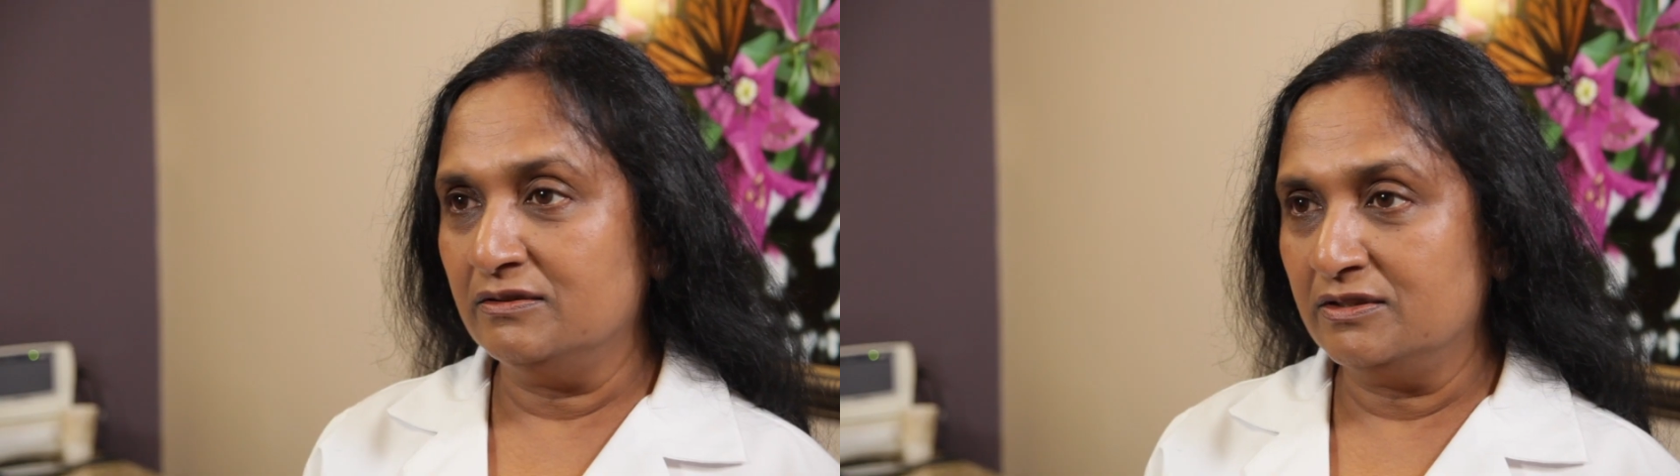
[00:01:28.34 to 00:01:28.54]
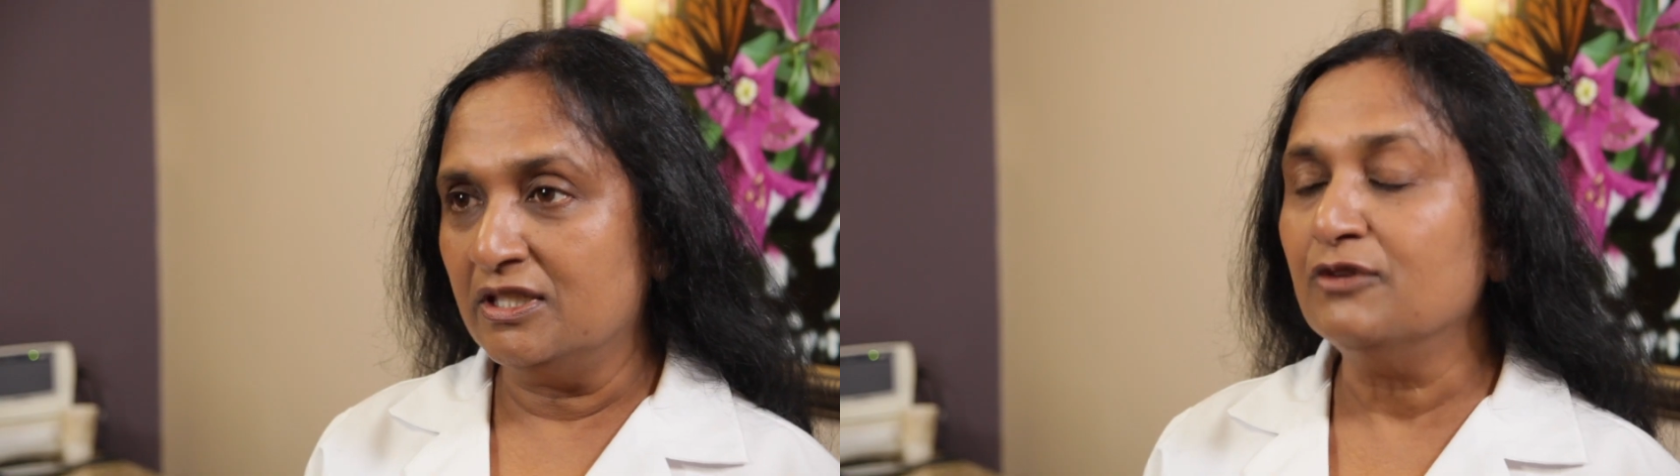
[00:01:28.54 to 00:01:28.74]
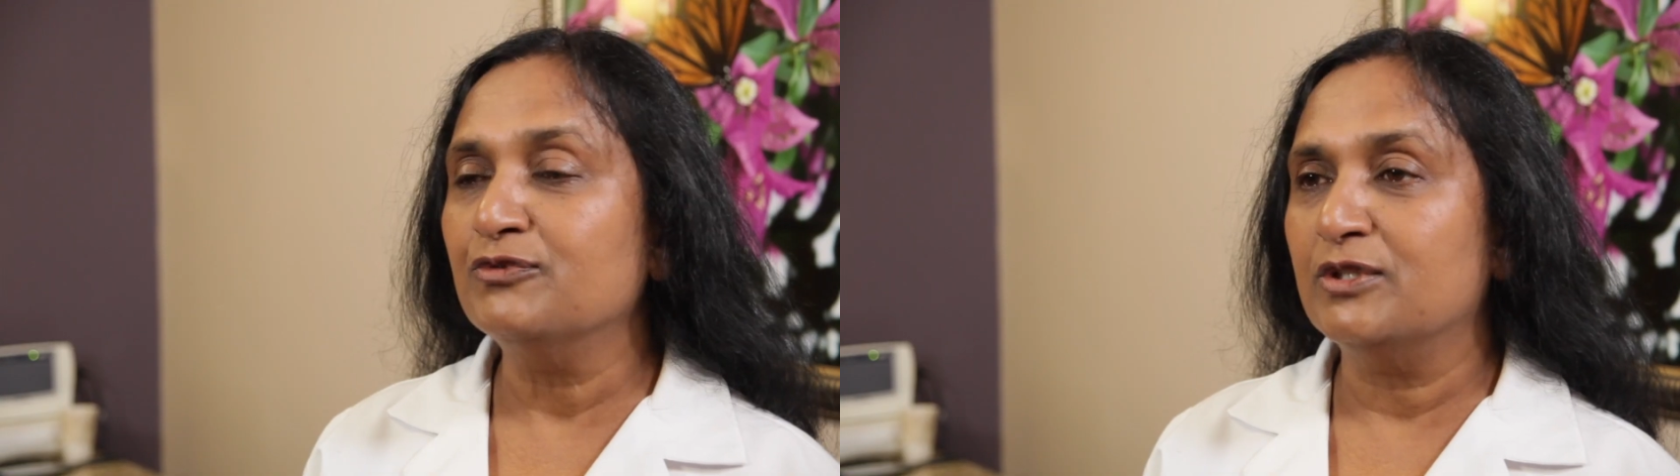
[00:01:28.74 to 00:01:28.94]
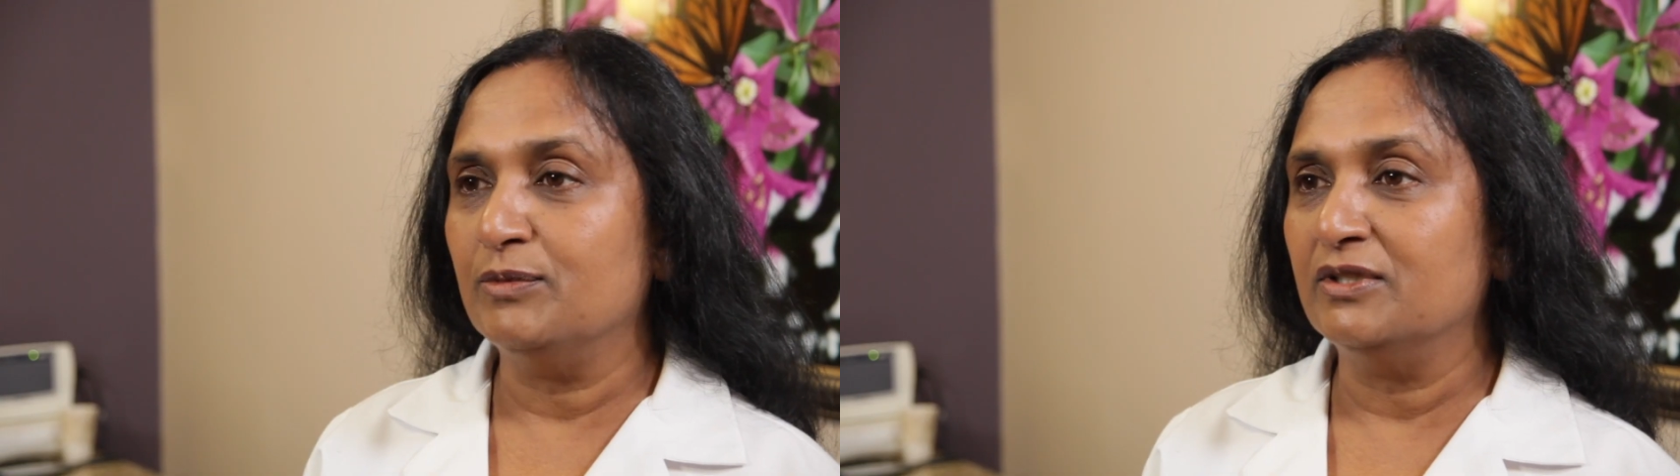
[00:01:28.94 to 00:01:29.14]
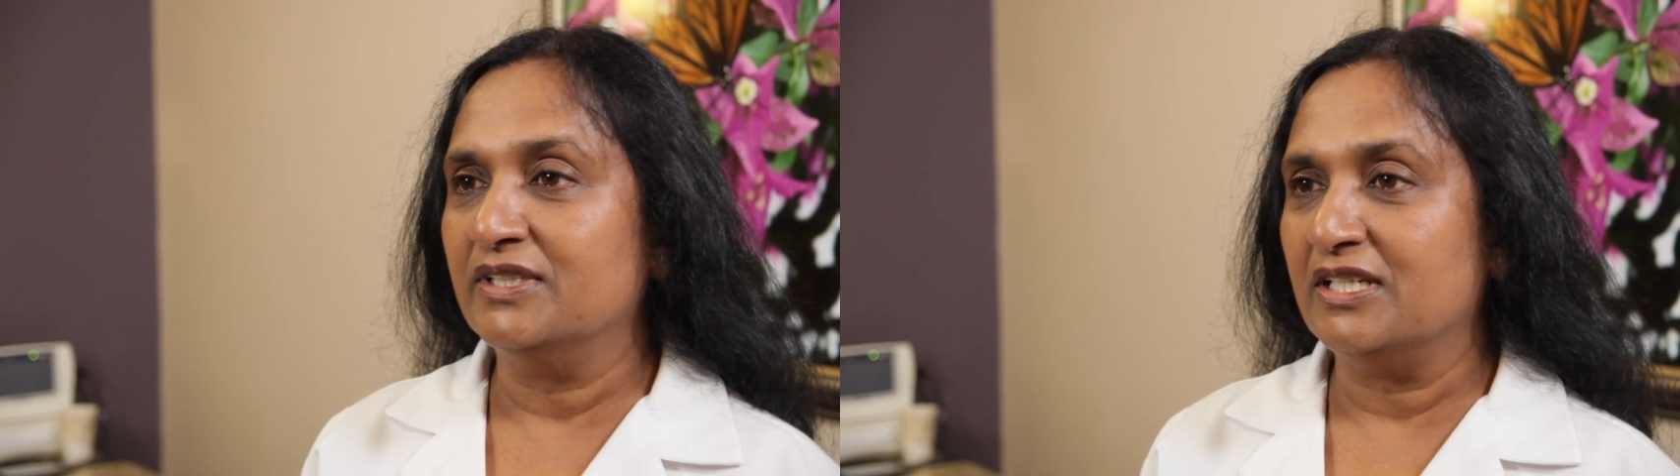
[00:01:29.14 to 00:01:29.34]

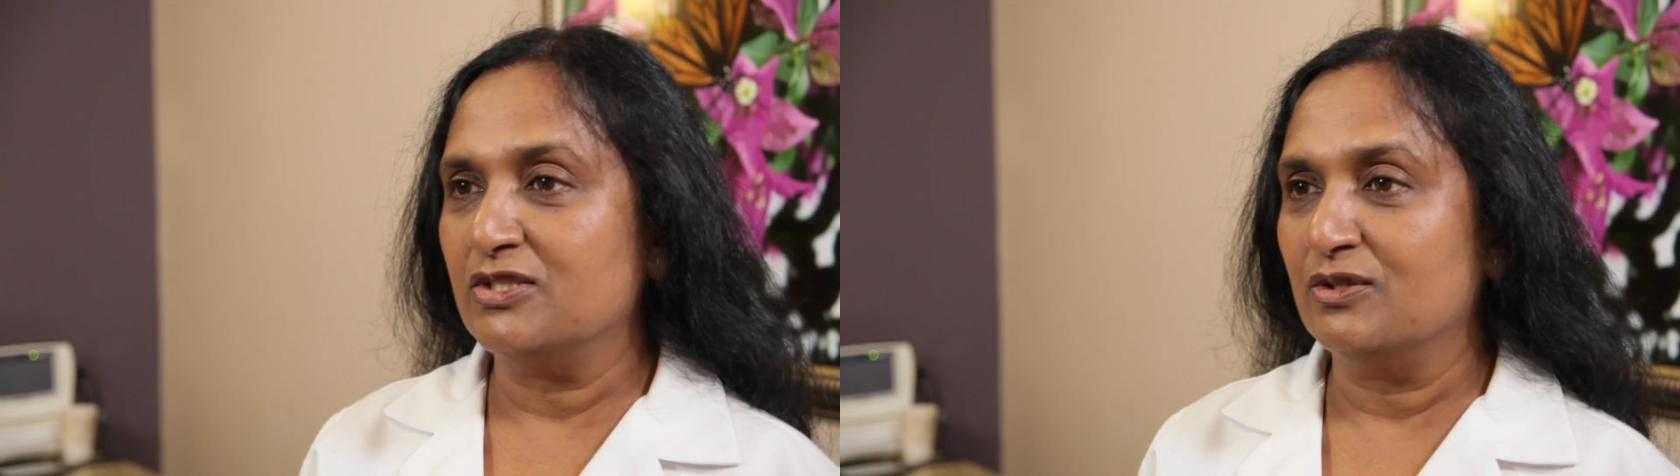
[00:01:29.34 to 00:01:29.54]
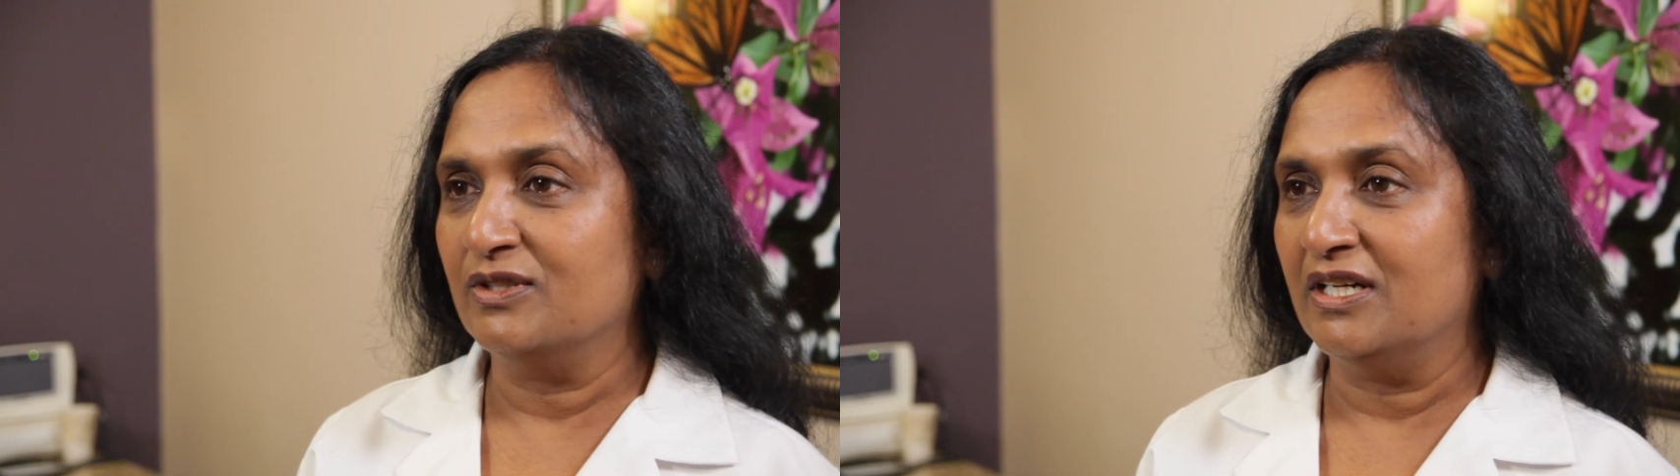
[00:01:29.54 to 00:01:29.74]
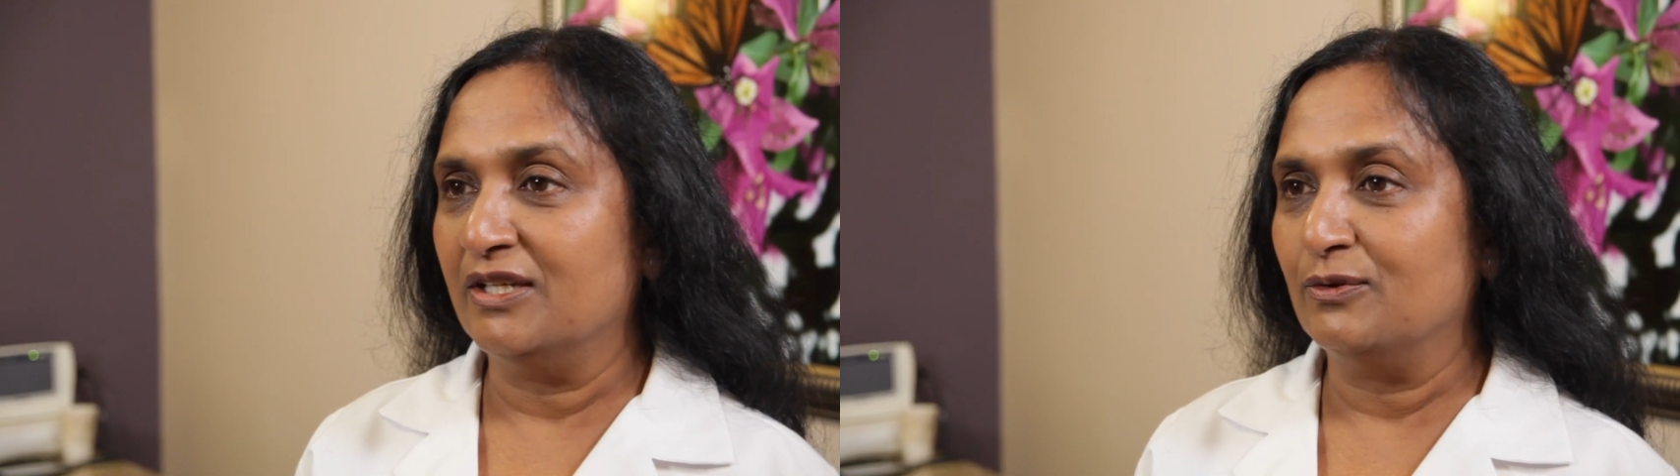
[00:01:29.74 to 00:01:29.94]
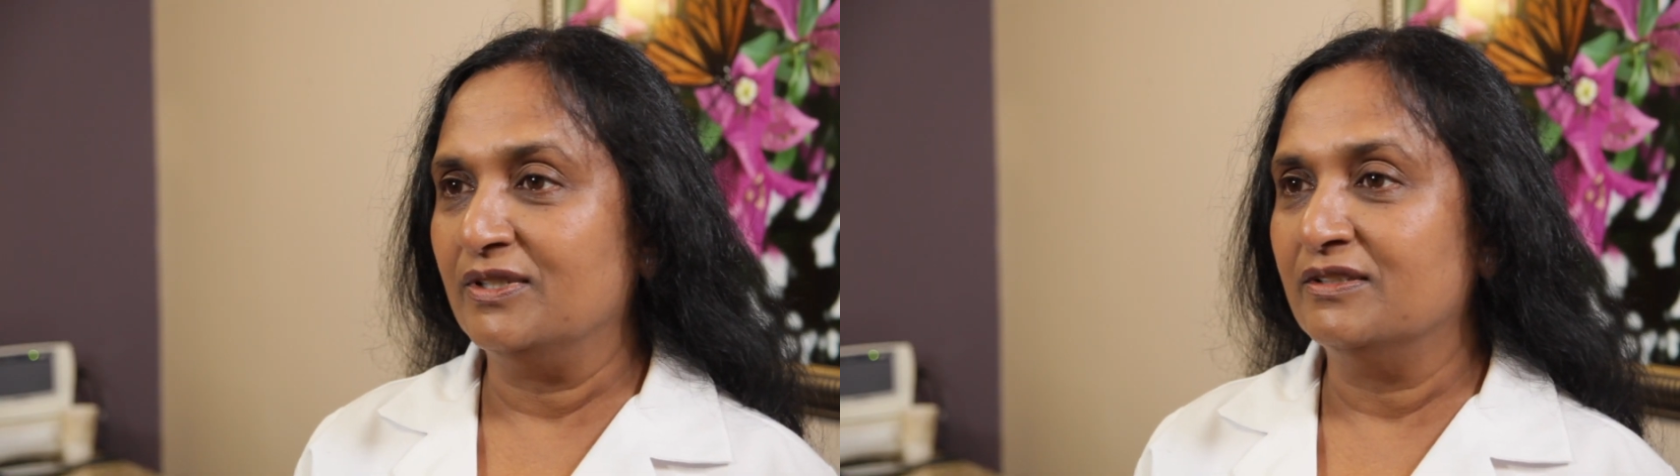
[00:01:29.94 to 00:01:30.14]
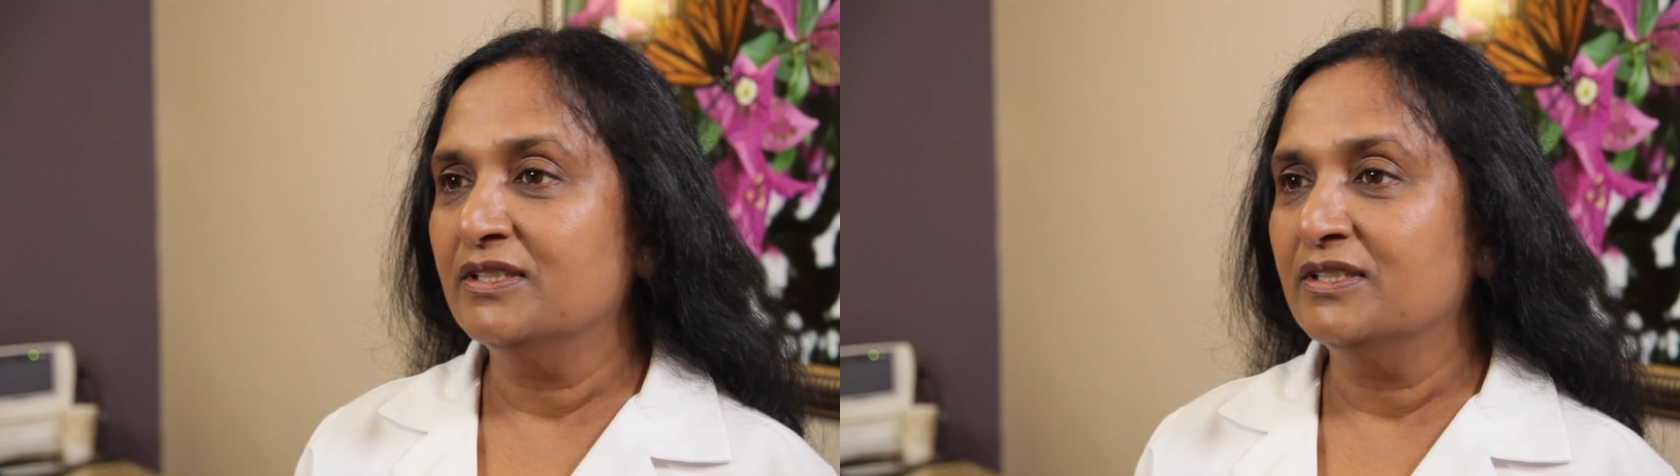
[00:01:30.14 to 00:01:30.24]
comfortable that's your thyroid,